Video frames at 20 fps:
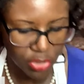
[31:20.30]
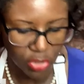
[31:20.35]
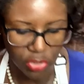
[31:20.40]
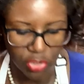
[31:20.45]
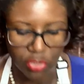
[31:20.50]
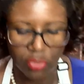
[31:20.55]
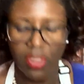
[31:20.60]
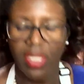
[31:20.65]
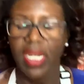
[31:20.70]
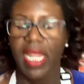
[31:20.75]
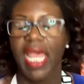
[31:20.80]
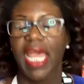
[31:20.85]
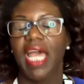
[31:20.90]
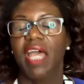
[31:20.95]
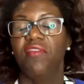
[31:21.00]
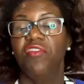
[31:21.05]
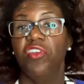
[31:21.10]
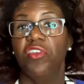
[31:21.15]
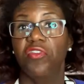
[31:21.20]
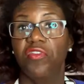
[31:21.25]
So you can
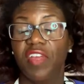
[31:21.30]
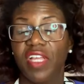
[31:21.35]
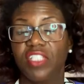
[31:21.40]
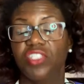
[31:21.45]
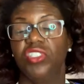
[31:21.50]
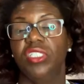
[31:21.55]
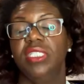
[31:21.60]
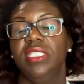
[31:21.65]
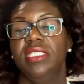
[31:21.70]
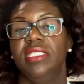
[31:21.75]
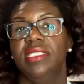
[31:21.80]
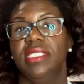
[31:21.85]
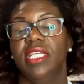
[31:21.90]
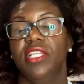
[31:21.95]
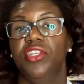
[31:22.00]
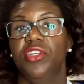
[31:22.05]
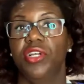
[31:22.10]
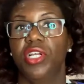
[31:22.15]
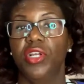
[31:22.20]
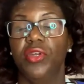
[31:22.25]
have your veggies
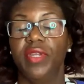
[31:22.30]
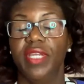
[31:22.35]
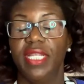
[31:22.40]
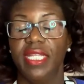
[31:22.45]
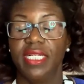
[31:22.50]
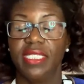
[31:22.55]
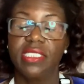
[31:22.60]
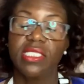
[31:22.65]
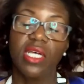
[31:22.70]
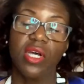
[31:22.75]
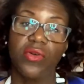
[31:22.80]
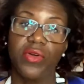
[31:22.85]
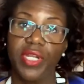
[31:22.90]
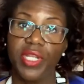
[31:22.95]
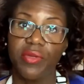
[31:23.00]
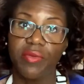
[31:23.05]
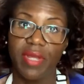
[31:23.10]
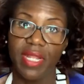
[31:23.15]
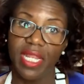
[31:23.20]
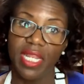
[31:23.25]
and your ingredients
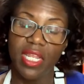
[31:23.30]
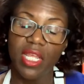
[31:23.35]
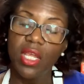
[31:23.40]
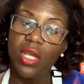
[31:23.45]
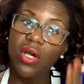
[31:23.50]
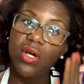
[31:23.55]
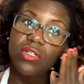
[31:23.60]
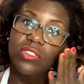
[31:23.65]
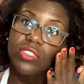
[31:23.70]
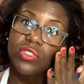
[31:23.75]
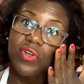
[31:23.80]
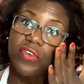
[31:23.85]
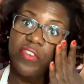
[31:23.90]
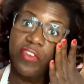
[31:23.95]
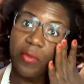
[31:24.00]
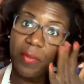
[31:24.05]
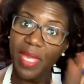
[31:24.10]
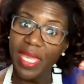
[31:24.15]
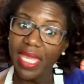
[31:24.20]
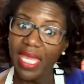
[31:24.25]
already ready to go. So if
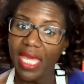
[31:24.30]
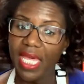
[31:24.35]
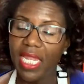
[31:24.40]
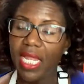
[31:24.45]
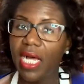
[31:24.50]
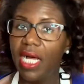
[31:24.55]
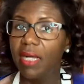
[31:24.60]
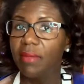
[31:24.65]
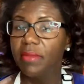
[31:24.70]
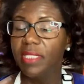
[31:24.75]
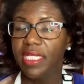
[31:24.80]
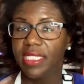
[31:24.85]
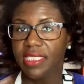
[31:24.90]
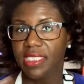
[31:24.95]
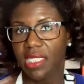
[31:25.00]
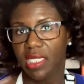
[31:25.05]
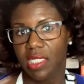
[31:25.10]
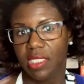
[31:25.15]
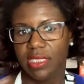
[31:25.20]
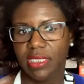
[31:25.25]
you're making an omelet,
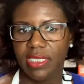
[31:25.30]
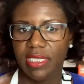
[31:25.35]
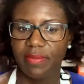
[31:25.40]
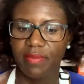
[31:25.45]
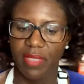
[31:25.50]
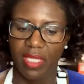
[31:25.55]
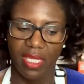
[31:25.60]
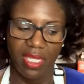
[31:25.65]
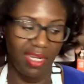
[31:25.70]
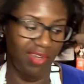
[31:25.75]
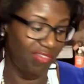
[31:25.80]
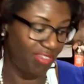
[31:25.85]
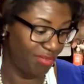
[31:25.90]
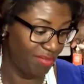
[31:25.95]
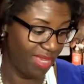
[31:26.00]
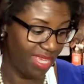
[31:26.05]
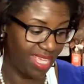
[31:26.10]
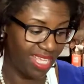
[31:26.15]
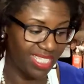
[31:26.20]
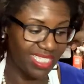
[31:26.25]
toss them in. If
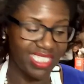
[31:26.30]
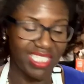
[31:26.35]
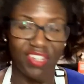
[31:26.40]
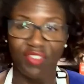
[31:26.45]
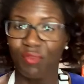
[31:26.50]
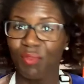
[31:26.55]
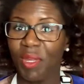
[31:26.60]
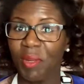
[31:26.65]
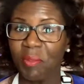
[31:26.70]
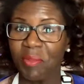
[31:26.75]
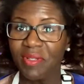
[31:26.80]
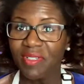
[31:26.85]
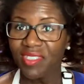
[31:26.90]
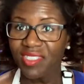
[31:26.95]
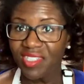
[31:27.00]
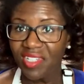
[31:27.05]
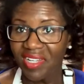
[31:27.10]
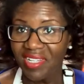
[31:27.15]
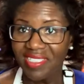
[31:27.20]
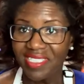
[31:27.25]
you're making stuffed
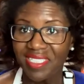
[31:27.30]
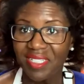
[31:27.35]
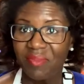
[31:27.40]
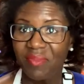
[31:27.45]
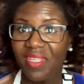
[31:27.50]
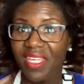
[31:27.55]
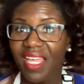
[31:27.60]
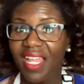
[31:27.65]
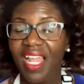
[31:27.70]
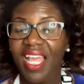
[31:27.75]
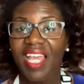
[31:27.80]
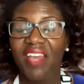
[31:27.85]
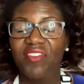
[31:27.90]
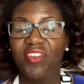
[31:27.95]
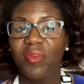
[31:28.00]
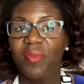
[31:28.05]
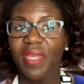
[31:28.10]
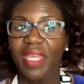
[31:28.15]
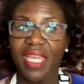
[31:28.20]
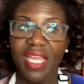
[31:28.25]
peppers, toss them in. If
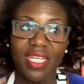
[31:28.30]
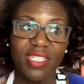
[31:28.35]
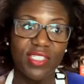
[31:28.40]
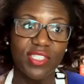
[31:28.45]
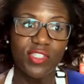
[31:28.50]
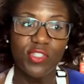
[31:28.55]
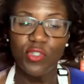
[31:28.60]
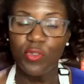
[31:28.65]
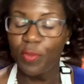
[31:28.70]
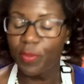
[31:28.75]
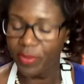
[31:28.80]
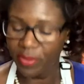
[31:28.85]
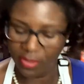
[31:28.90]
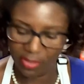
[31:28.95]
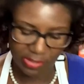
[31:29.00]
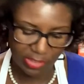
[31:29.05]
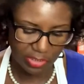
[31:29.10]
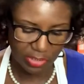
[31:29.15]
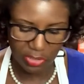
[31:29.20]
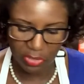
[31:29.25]
you're making a soup
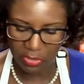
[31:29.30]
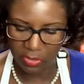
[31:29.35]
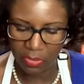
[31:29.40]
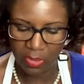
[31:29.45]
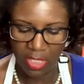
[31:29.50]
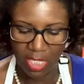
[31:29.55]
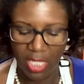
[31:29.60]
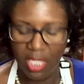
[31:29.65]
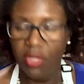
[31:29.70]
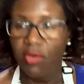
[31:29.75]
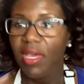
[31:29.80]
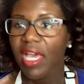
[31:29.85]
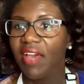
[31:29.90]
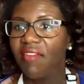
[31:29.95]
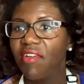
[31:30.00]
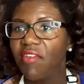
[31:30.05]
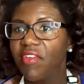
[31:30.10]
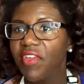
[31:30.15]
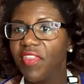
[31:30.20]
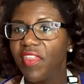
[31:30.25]
or a stew, you
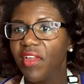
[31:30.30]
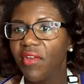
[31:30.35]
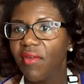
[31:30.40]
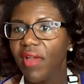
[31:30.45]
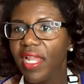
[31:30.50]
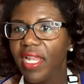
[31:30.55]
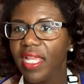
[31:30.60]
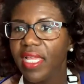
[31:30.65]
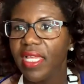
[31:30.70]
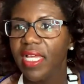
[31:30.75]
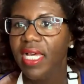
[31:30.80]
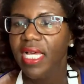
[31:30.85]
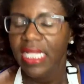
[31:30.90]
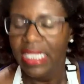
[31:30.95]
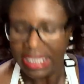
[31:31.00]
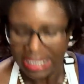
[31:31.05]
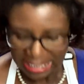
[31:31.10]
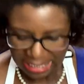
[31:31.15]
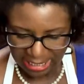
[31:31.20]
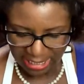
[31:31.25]
have everything ready.
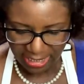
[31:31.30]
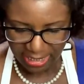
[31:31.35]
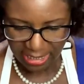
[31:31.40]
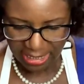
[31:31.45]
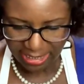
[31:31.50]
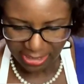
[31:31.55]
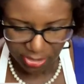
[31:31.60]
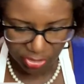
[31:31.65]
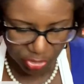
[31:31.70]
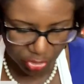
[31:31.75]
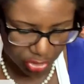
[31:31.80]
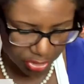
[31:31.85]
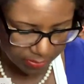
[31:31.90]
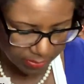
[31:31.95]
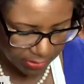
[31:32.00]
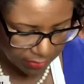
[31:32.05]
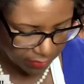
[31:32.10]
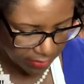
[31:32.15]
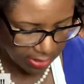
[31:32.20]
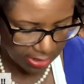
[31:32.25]
Leanne likes
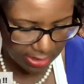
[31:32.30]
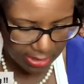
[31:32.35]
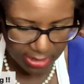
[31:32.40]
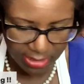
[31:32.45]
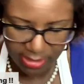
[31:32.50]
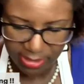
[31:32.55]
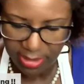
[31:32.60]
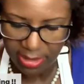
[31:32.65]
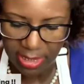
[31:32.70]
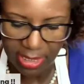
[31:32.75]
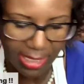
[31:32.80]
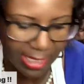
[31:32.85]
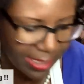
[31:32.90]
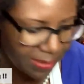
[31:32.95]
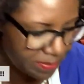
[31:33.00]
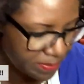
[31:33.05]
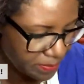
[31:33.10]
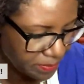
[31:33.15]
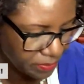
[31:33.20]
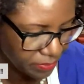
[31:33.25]
strips for onions. All
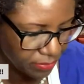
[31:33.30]
right.